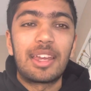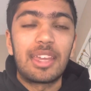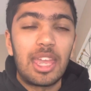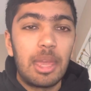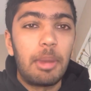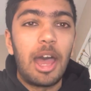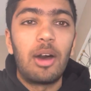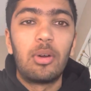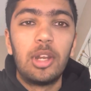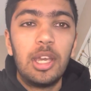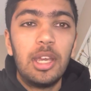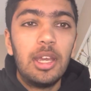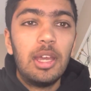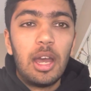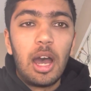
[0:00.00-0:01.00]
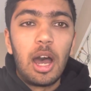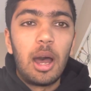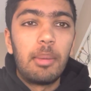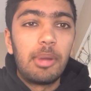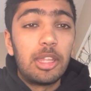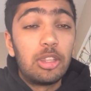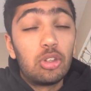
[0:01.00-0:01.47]
came out,
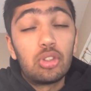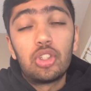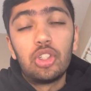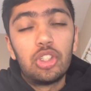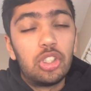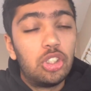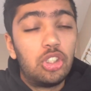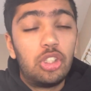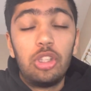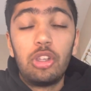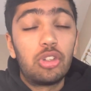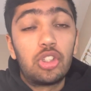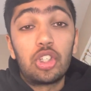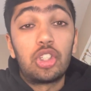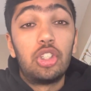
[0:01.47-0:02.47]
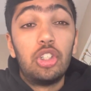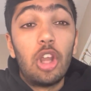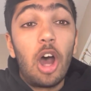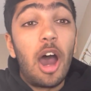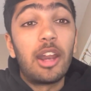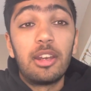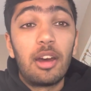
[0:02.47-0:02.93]
and there's just
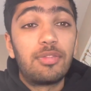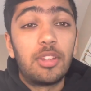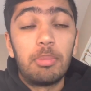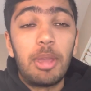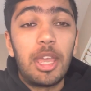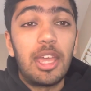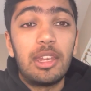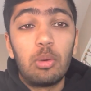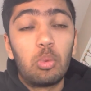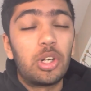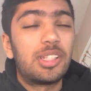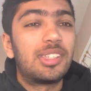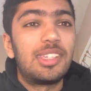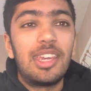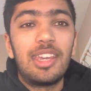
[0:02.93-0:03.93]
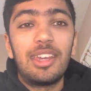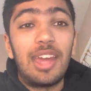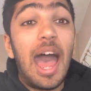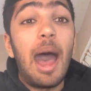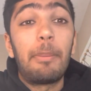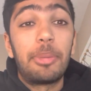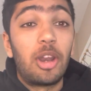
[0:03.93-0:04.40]
not enough demand, and we're seeing it
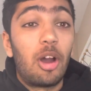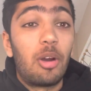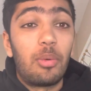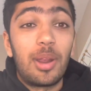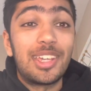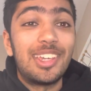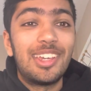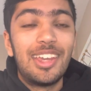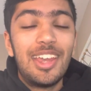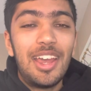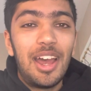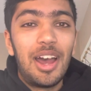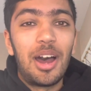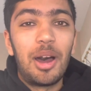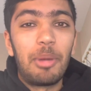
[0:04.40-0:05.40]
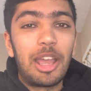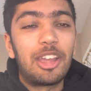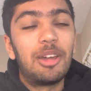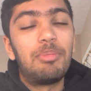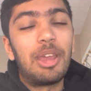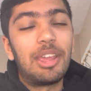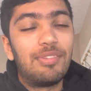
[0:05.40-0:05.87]
happen already. I
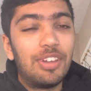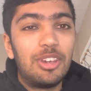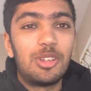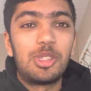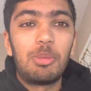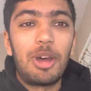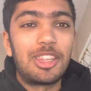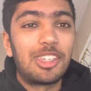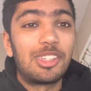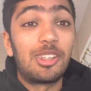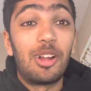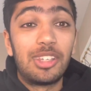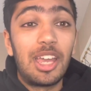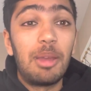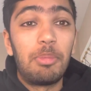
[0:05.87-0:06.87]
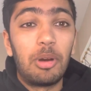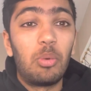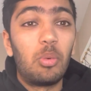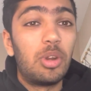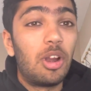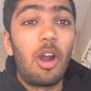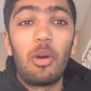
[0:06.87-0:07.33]
could make videos about this all day, but
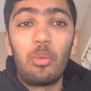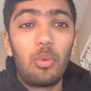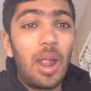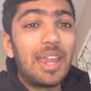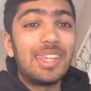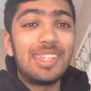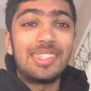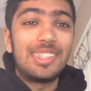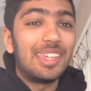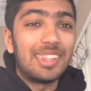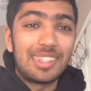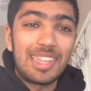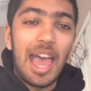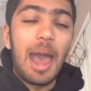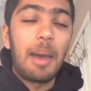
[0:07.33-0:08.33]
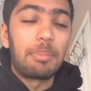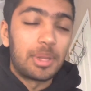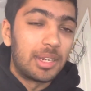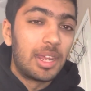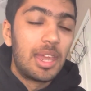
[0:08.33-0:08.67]
we're already seeing this happen.